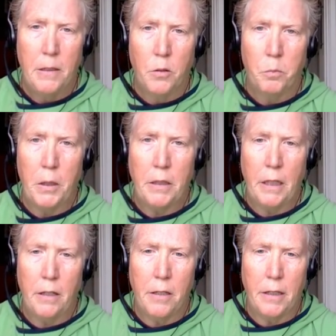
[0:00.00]
But the
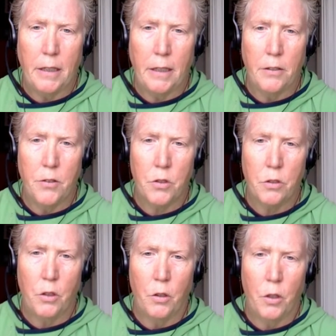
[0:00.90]
other thing is,
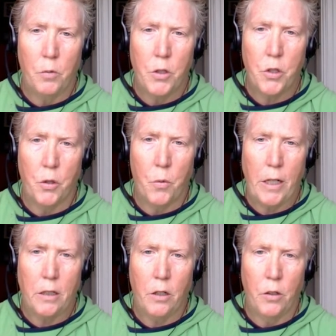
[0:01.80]
I want you to
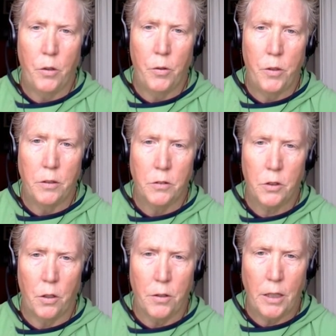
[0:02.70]
write code and
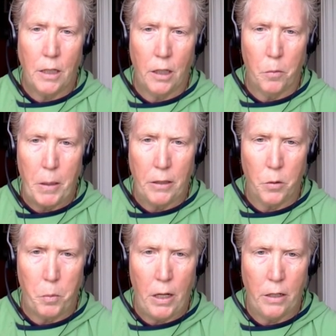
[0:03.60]
start thinking about the
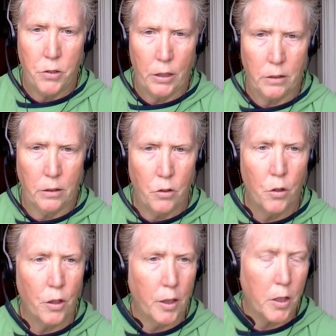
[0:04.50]
project that
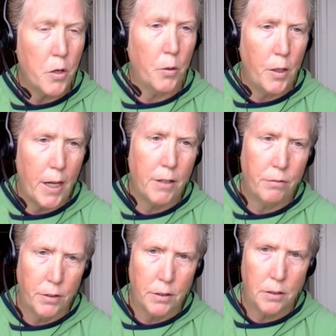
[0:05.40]
you're going to create
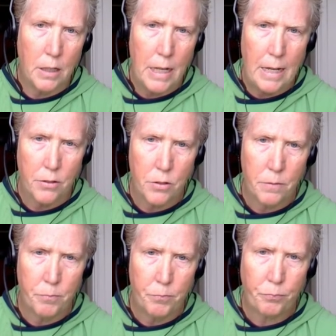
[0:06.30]
for this class.
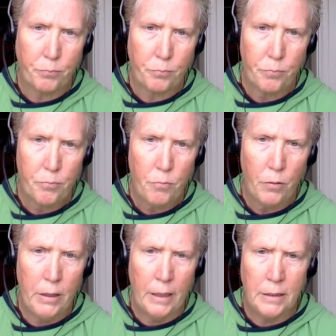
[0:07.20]

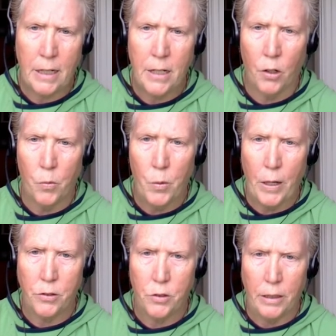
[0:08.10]
And I say here,
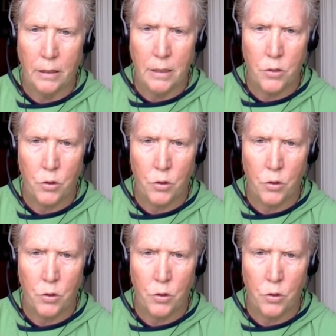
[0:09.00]
write at least